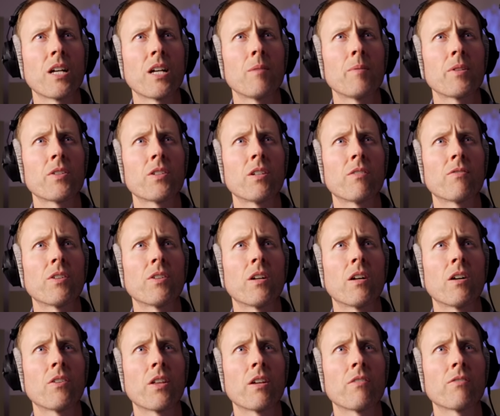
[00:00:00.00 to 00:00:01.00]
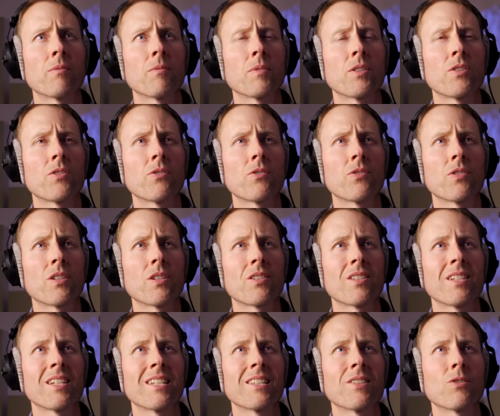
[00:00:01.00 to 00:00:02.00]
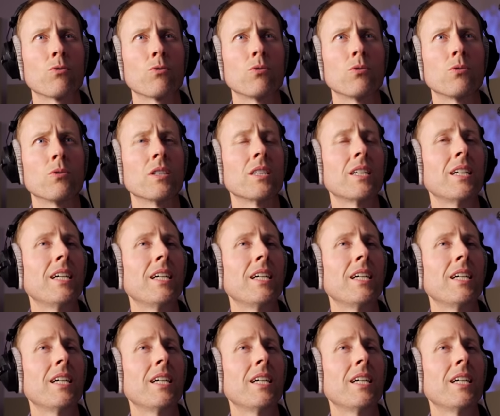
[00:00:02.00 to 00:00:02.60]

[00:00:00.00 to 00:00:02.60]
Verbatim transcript: How much different are they from the two sixteens? Ooh,